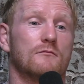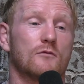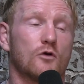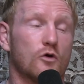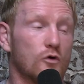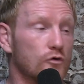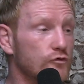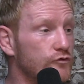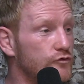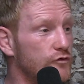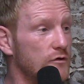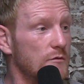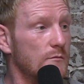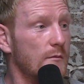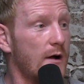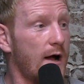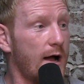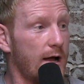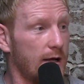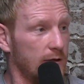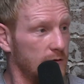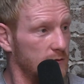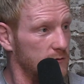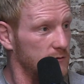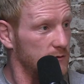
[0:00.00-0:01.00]
country
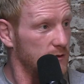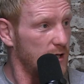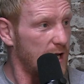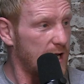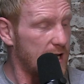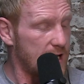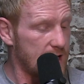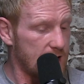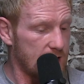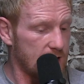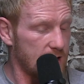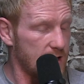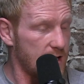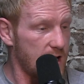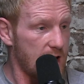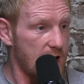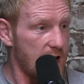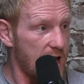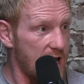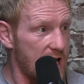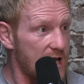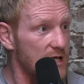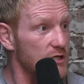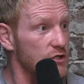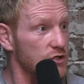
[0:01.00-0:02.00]
mile. It
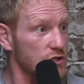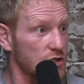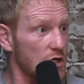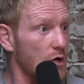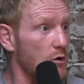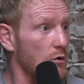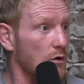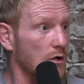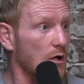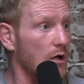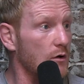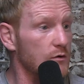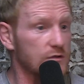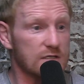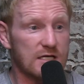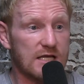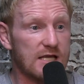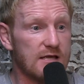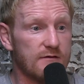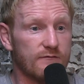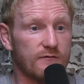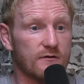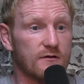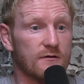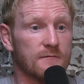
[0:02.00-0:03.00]
is so close.
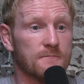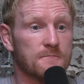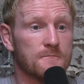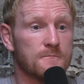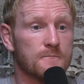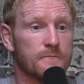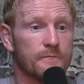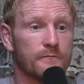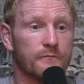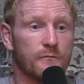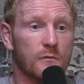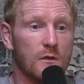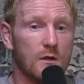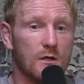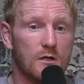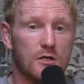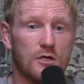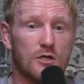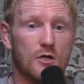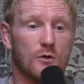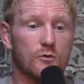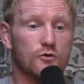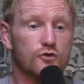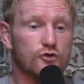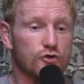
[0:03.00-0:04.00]
Even, you
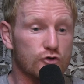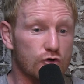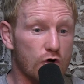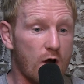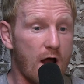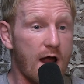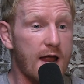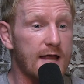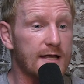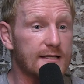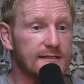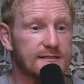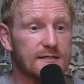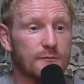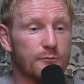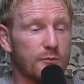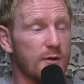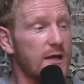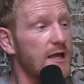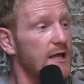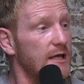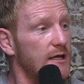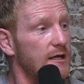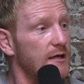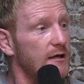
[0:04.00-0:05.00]
know, trying to
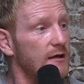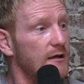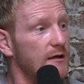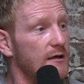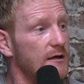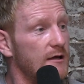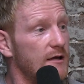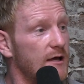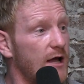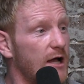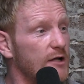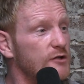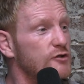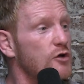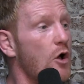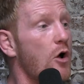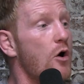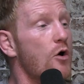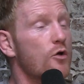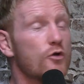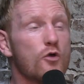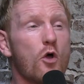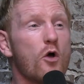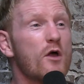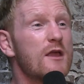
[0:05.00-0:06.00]
pick a
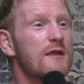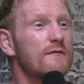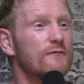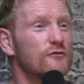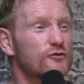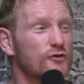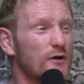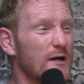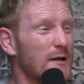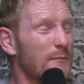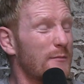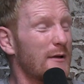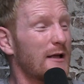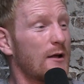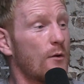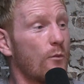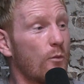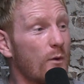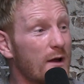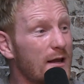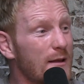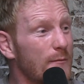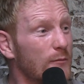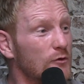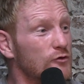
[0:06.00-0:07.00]
top, not even trying to pick a
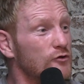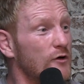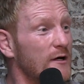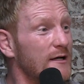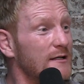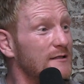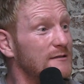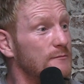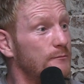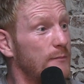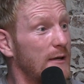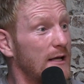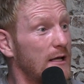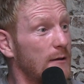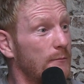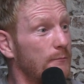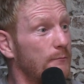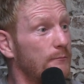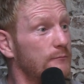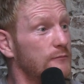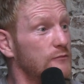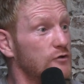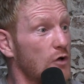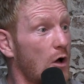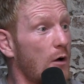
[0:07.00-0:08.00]
winner, but trying to pick a
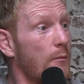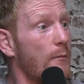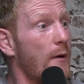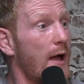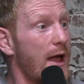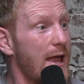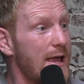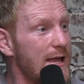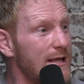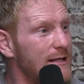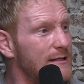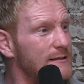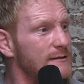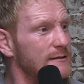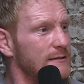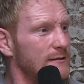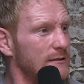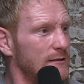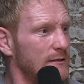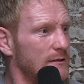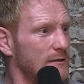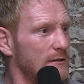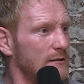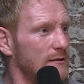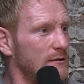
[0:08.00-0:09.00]
top eight,
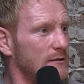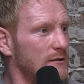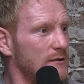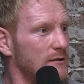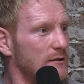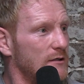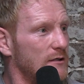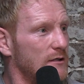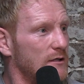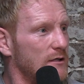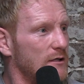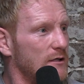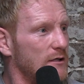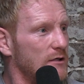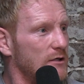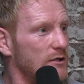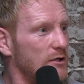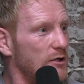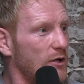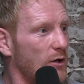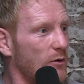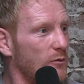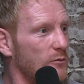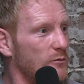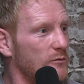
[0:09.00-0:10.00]
you
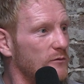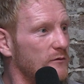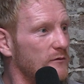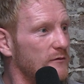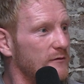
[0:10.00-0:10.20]
know,